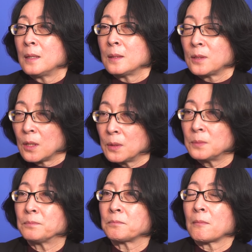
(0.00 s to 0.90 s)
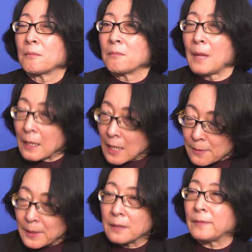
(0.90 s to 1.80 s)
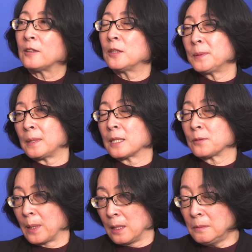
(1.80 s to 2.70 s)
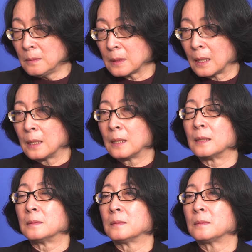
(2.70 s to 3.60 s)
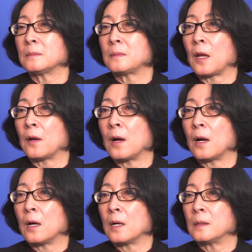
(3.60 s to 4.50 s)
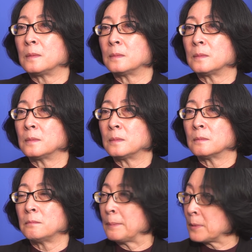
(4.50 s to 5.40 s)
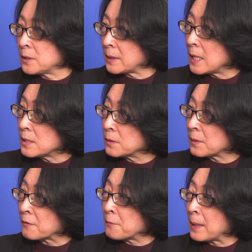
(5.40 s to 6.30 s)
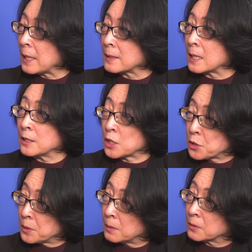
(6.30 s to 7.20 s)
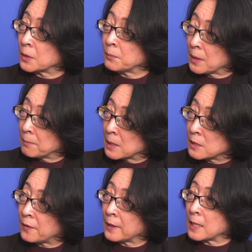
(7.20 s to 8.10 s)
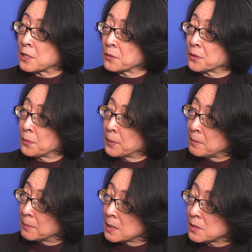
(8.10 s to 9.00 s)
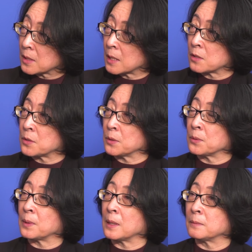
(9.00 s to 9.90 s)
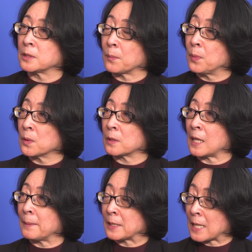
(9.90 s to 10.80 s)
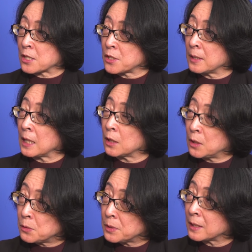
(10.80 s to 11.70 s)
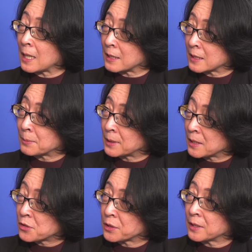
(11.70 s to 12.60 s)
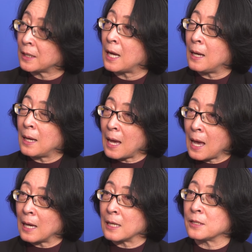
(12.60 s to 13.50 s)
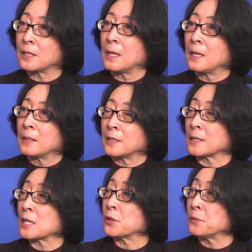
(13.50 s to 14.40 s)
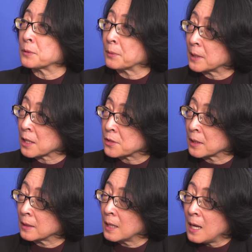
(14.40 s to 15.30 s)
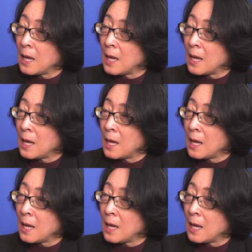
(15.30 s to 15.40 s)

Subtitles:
So that has been developed as well. There are member states who have made additional commitments, financial commitments to support climate action, including adaptation and disaster risk reduction.